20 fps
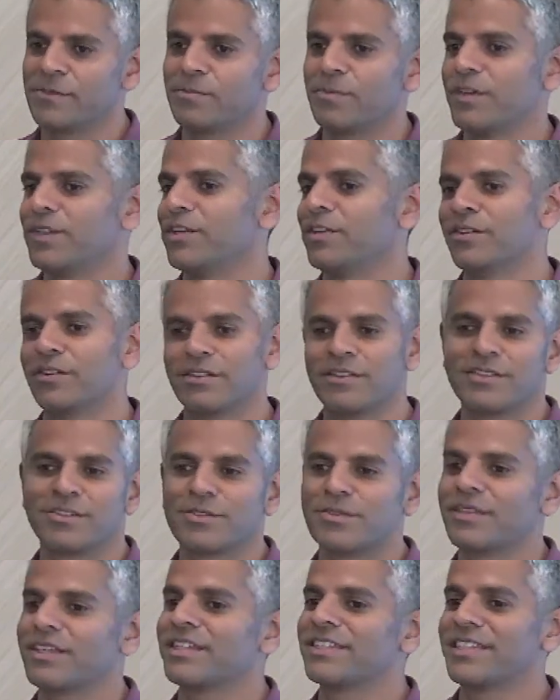but it's
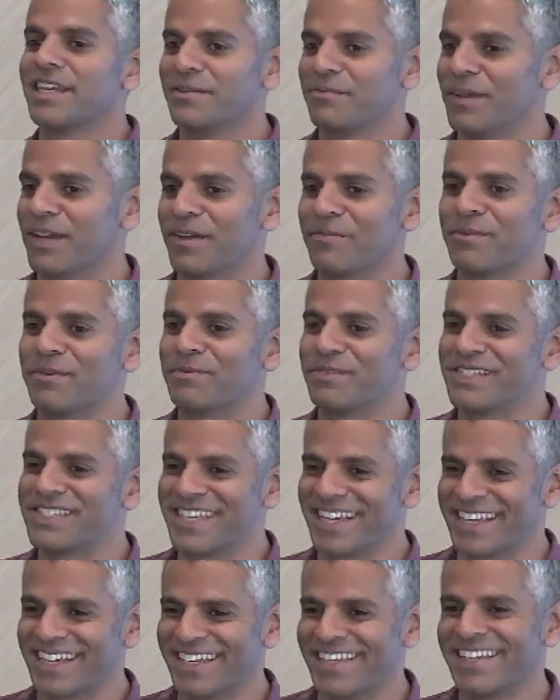only a 10 megabit per
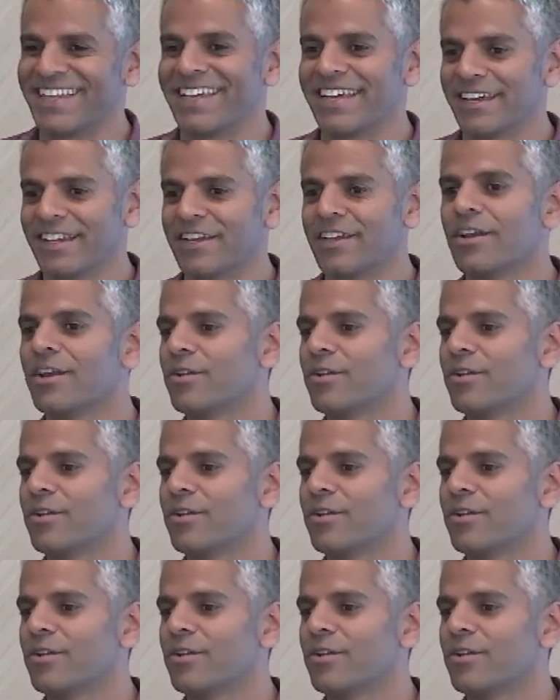second link,